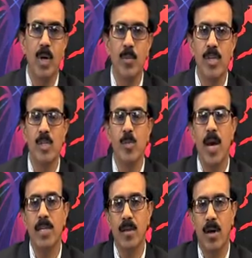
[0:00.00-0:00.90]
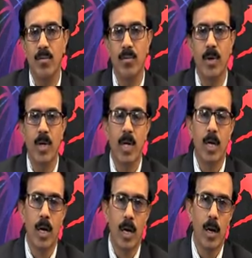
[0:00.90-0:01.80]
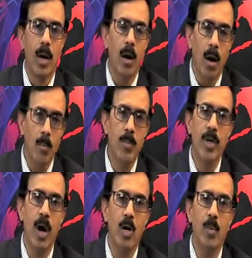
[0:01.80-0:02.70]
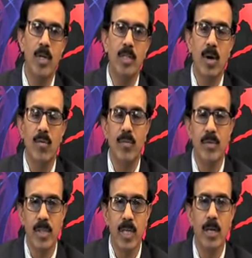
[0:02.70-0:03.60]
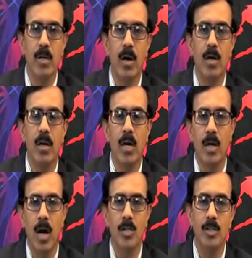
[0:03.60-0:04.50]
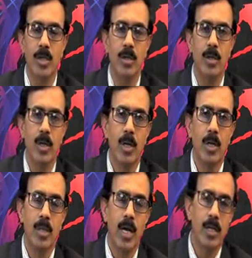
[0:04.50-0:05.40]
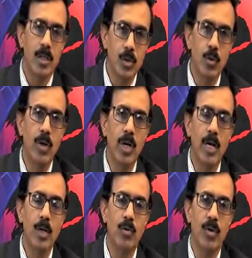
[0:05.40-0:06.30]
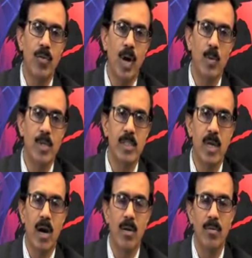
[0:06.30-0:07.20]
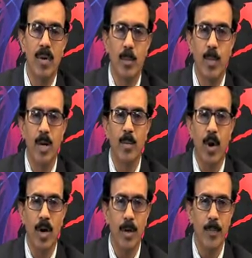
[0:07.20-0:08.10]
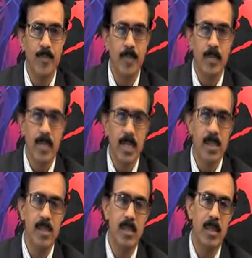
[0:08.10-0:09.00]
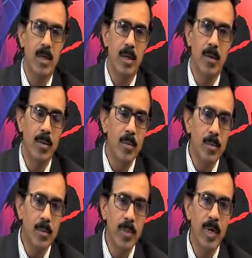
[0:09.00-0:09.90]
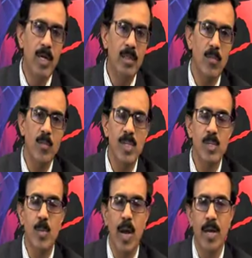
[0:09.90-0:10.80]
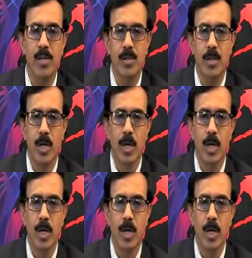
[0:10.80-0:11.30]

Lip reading: the mismatch of p orbitals of silicon and oxygen that should lead to the formation of a pi bond. Since because of mismatch